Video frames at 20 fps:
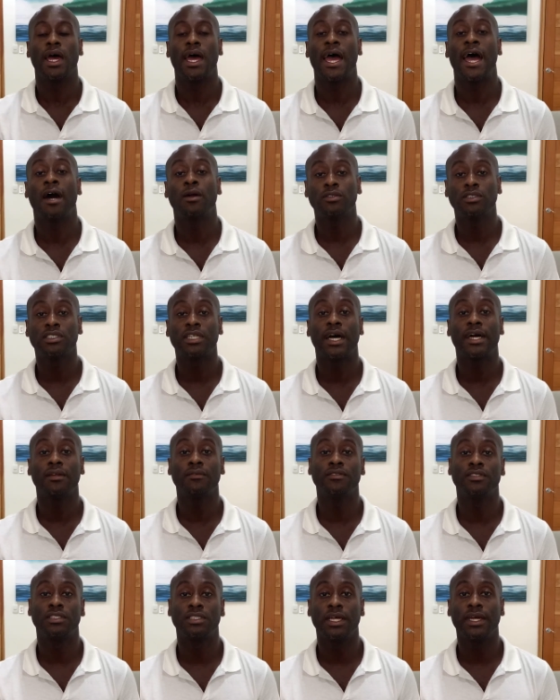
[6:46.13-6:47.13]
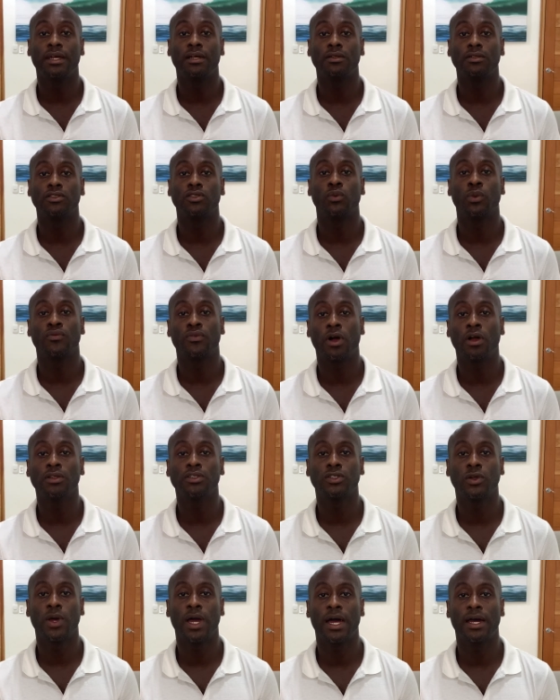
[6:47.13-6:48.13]
Outside of sales, we've
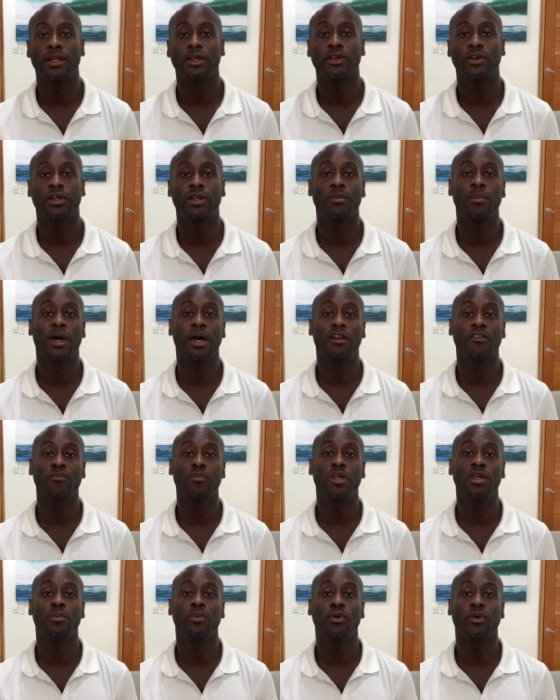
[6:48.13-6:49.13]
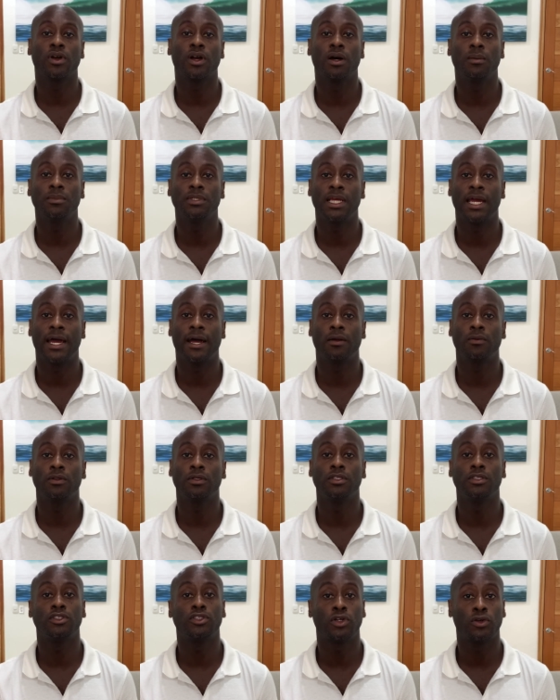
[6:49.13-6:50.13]
also had a good amount of people come down
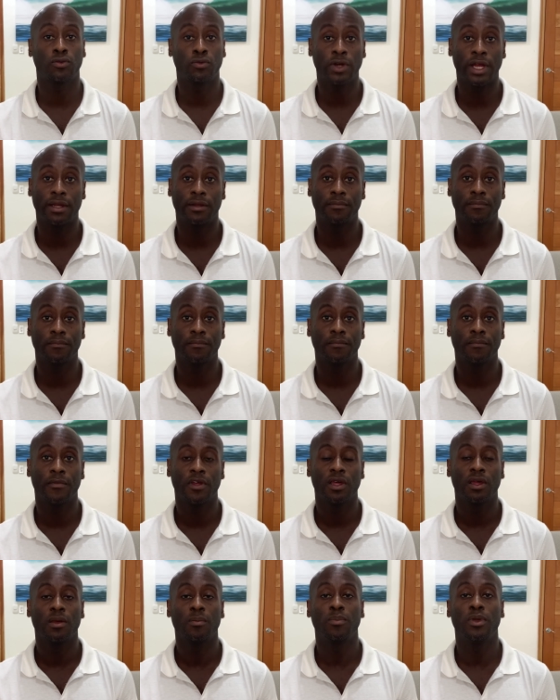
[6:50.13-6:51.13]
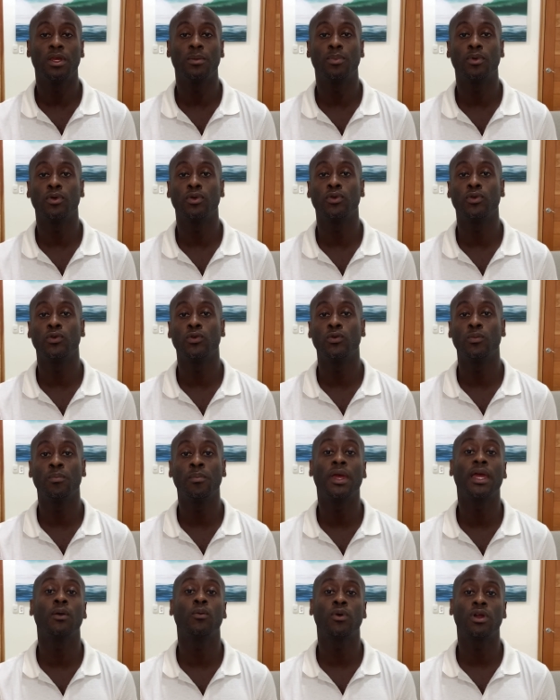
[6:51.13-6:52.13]
to rent. People who
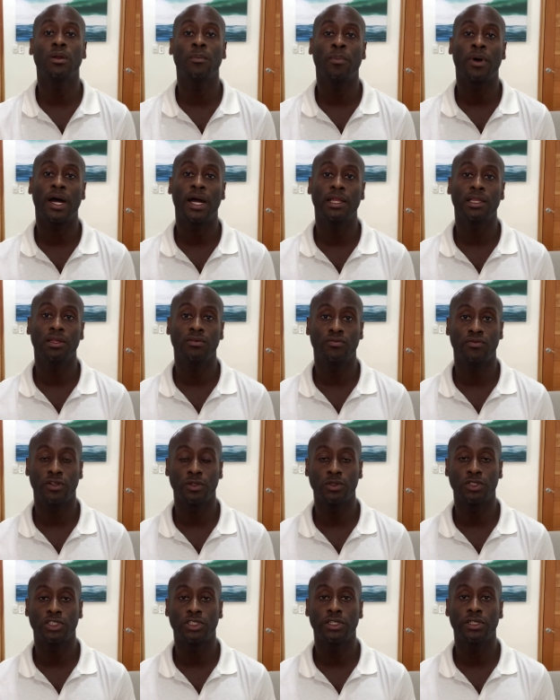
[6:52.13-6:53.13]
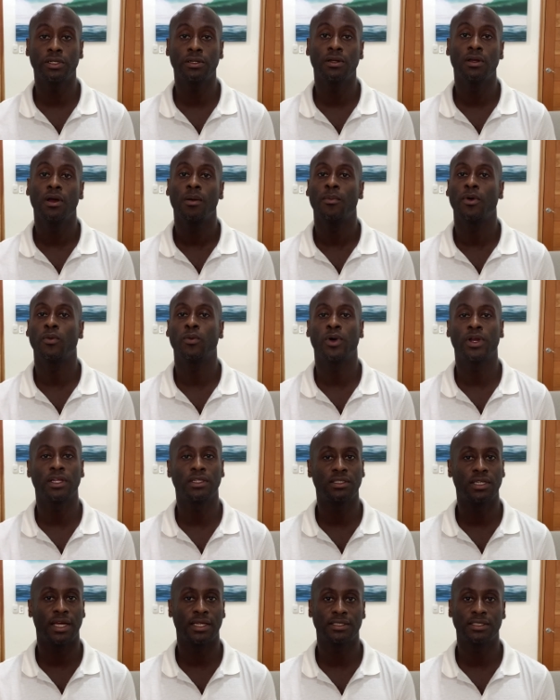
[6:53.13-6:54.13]
may want to buy in the future, but want
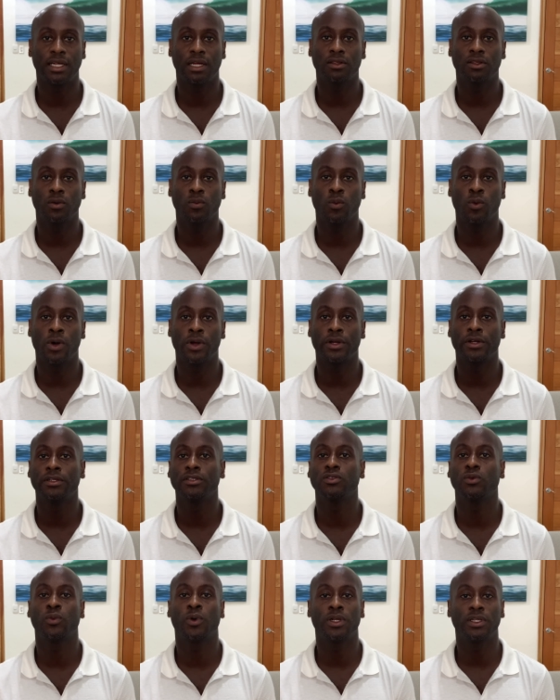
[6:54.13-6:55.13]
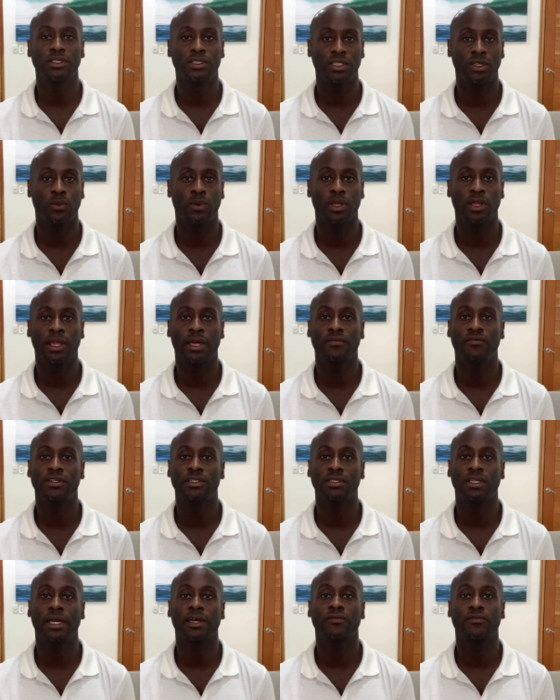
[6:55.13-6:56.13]
to test out the waters, want to see what life
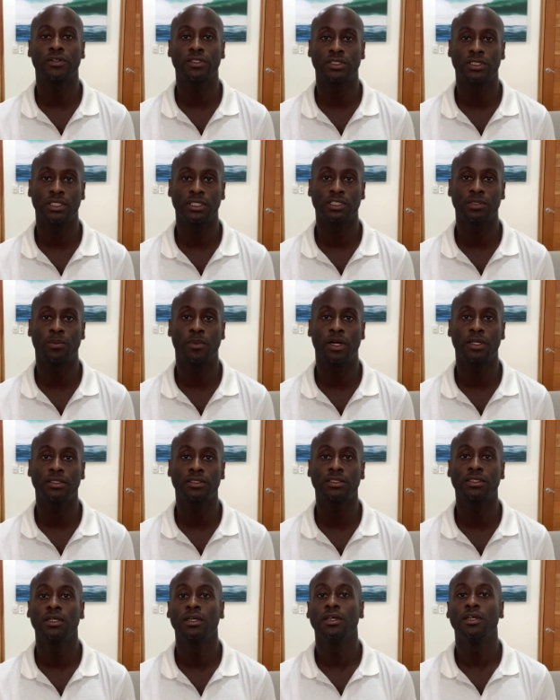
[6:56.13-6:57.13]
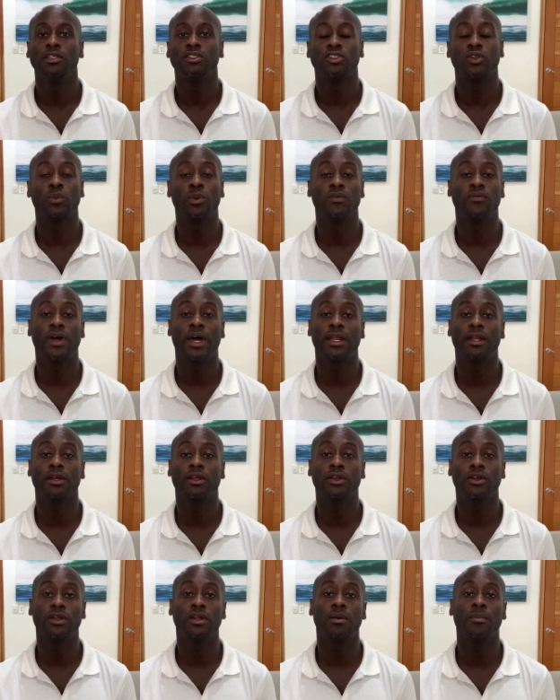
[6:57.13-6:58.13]
is like for 6 months. So we've had a
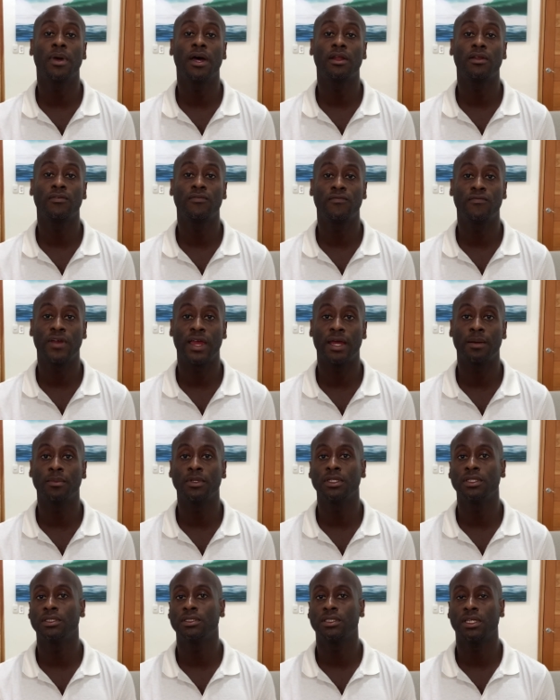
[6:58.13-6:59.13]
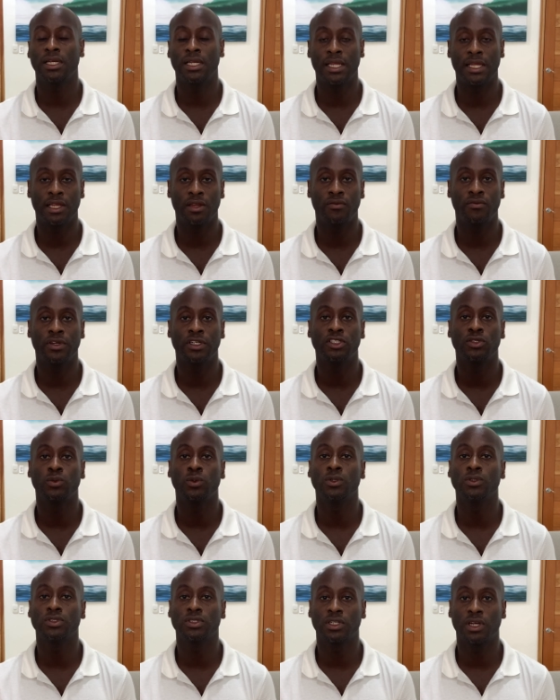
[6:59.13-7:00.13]
good amount of families and
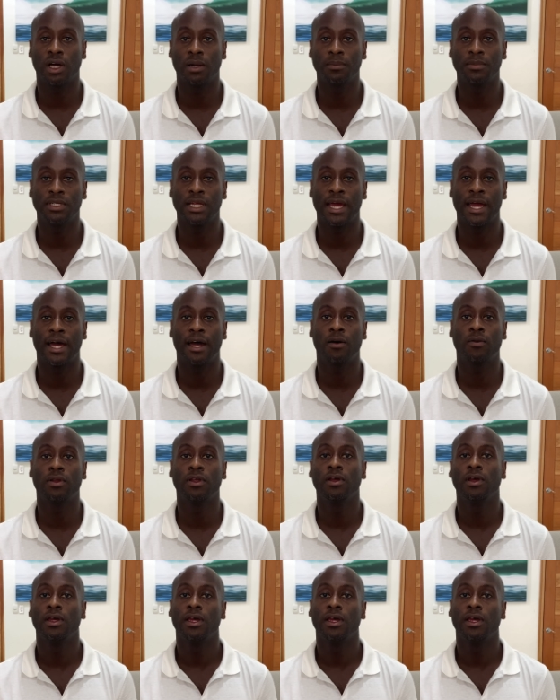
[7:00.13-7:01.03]
individuals come down